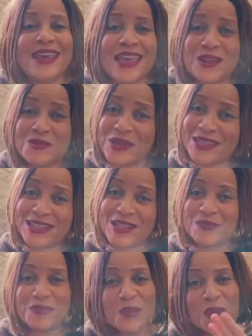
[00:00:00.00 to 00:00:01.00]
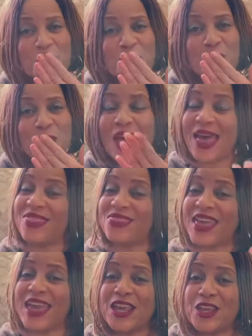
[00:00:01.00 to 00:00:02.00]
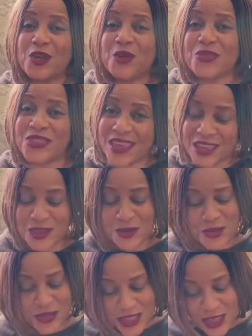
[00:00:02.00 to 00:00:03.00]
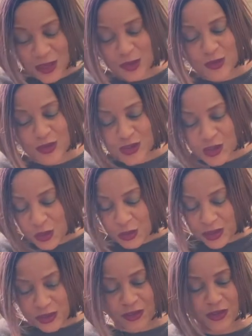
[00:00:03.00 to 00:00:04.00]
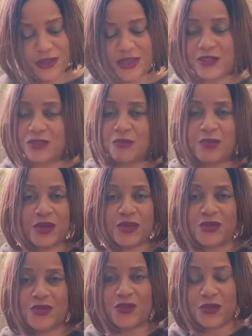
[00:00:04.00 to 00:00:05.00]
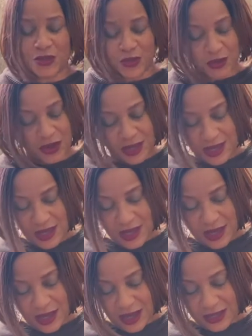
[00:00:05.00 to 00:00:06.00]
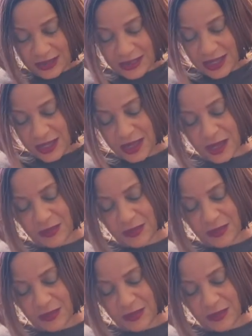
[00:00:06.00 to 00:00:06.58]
Edwina, thank you, thank you, thank you so much for these beautiful uh, teacup